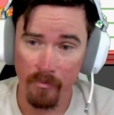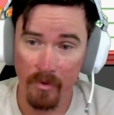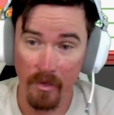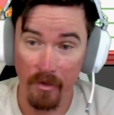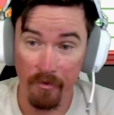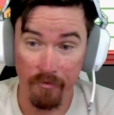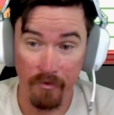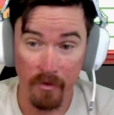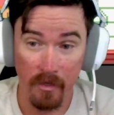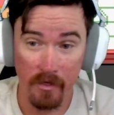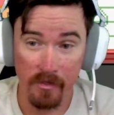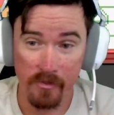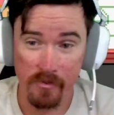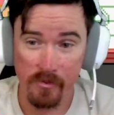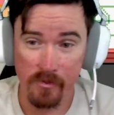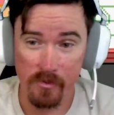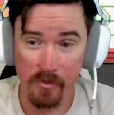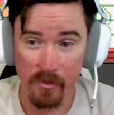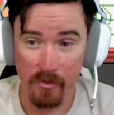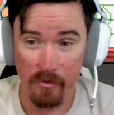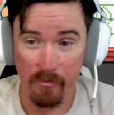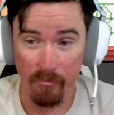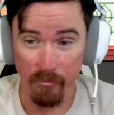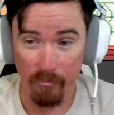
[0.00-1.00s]
If yes,
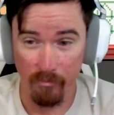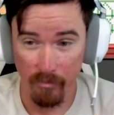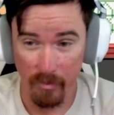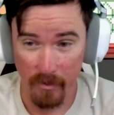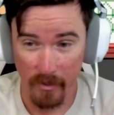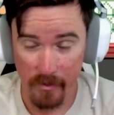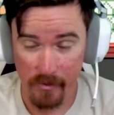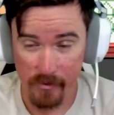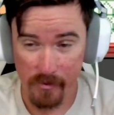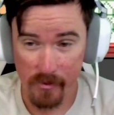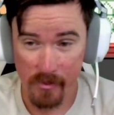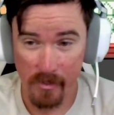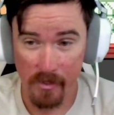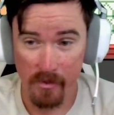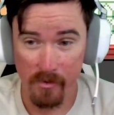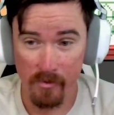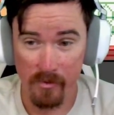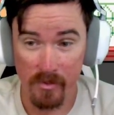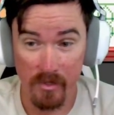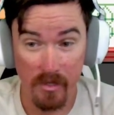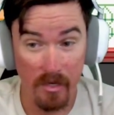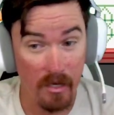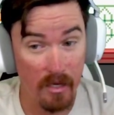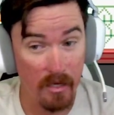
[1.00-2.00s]
then play
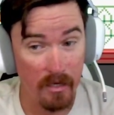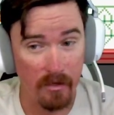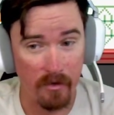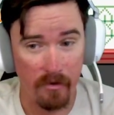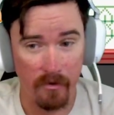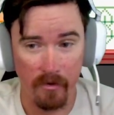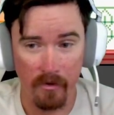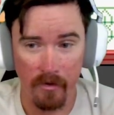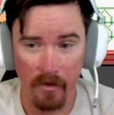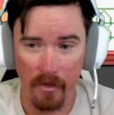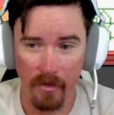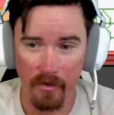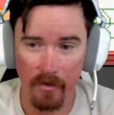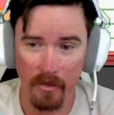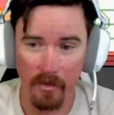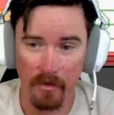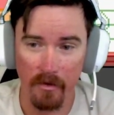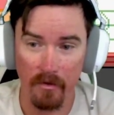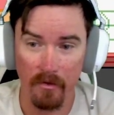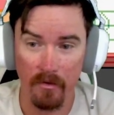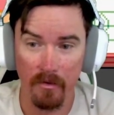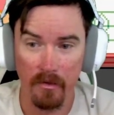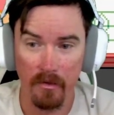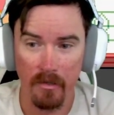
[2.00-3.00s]
sound, hire, and
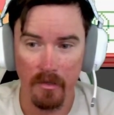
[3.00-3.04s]
then